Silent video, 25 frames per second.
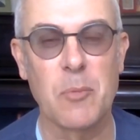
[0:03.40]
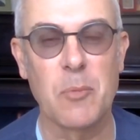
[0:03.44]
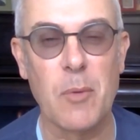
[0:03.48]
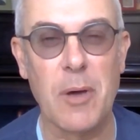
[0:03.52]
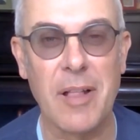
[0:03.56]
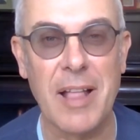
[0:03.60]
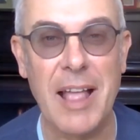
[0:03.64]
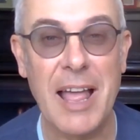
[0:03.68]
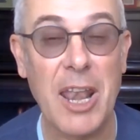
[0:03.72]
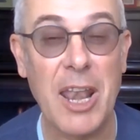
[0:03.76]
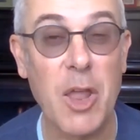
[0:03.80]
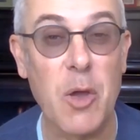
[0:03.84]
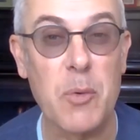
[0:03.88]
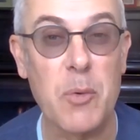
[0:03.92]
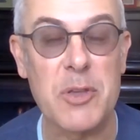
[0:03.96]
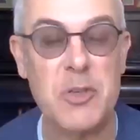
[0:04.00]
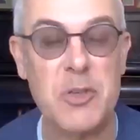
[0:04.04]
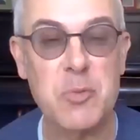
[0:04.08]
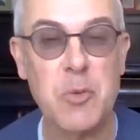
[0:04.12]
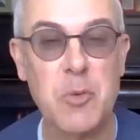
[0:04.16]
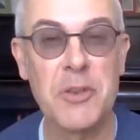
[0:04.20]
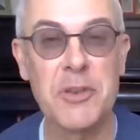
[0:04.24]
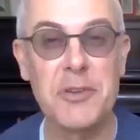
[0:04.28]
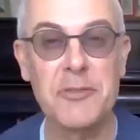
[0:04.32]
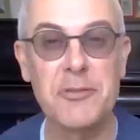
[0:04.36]
Well, hello,
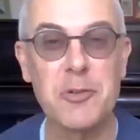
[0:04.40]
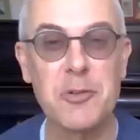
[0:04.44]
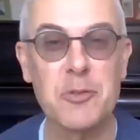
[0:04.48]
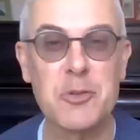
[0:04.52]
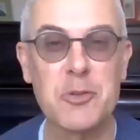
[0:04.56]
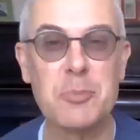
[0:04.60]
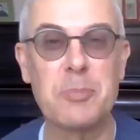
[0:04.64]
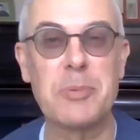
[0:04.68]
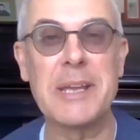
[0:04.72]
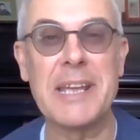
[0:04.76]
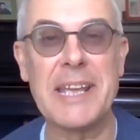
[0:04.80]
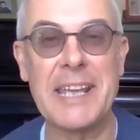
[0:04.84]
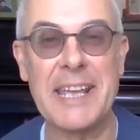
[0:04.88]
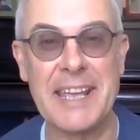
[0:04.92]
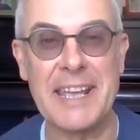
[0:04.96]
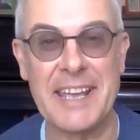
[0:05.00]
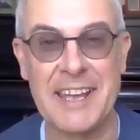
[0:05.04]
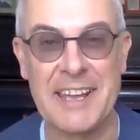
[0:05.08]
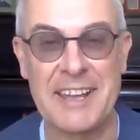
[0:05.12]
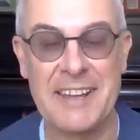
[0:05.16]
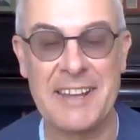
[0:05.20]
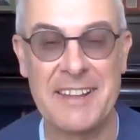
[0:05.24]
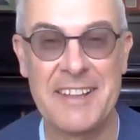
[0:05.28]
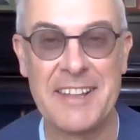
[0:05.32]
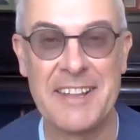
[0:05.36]
it's wonderful to be
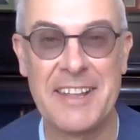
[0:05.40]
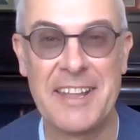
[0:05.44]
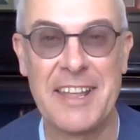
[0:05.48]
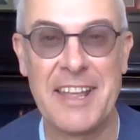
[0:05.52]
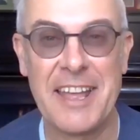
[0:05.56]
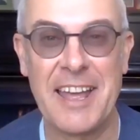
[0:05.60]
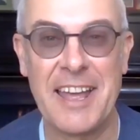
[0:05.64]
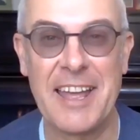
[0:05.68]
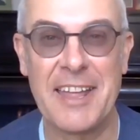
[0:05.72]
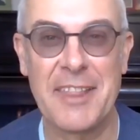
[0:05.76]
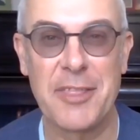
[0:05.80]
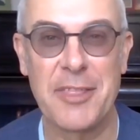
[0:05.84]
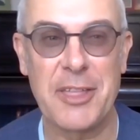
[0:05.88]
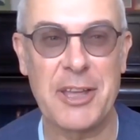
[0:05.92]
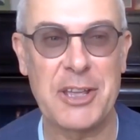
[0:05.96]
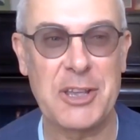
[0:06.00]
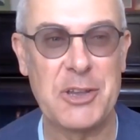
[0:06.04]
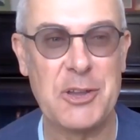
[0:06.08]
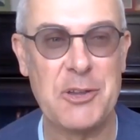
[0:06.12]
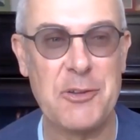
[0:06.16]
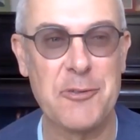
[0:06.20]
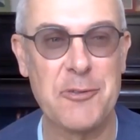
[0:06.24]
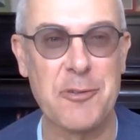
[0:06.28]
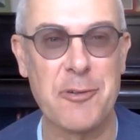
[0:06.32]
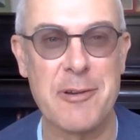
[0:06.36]
here, and
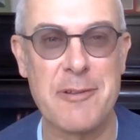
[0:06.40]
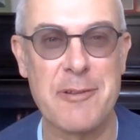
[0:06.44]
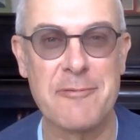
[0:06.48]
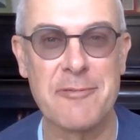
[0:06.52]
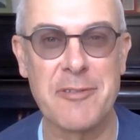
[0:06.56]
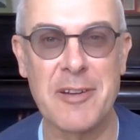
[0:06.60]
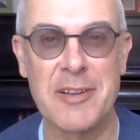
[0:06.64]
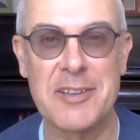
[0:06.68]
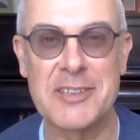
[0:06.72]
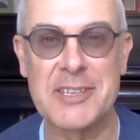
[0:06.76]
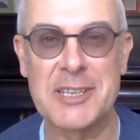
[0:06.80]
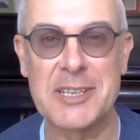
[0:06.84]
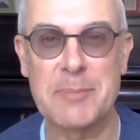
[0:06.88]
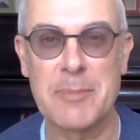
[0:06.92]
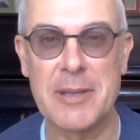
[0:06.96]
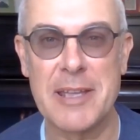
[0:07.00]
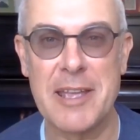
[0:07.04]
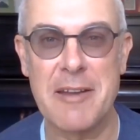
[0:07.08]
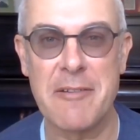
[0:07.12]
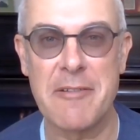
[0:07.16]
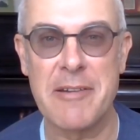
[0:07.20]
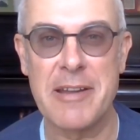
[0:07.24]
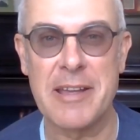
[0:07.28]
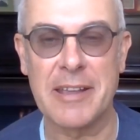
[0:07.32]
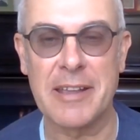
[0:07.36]
thank you for inviting me,
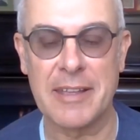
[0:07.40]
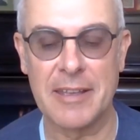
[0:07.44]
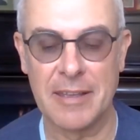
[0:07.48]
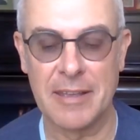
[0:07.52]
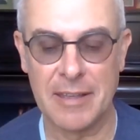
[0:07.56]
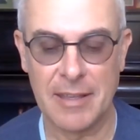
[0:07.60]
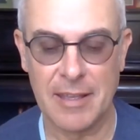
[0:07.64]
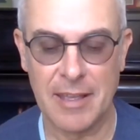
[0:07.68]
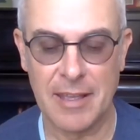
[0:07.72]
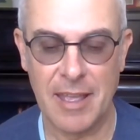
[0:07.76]
Eric.